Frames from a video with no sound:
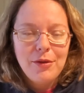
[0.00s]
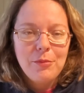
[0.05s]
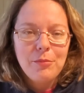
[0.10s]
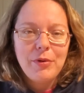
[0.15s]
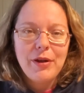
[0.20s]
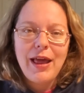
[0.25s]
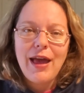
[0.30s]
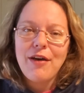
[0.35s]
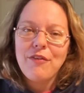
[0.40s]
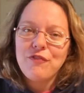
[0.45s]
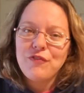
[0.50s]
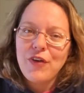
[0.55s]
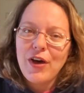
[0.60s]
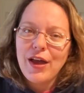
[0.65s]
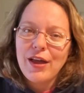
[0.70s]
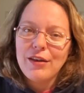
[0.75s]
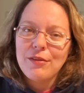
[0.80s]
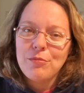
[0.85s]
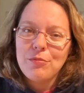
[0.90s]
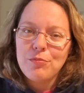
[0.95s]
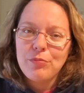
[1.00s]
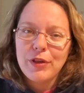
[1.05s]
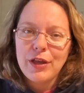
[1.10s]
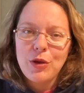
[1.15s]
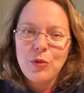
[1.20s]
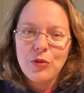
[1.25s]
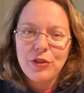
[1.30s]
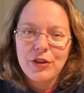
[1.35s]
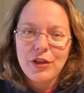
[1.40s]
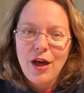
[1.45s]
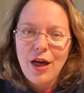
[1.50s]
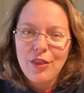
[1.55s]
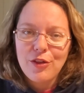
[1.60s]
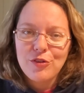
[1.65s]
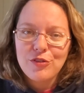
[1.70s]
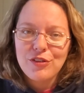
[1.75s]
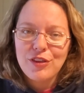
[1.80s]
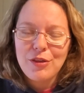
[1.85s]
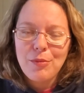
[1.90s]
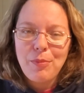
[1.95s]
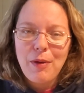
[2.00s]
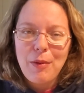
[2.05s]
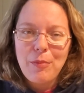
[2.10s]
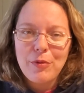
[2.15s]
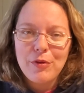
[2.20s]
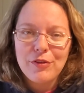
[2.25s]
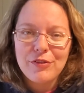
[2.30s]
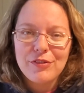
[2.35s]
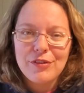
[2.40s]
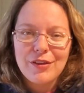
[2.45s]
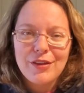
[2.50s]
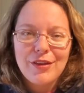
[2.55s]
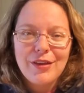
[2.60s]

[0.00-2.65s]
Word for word: But have fun playing with the colors and the bubbles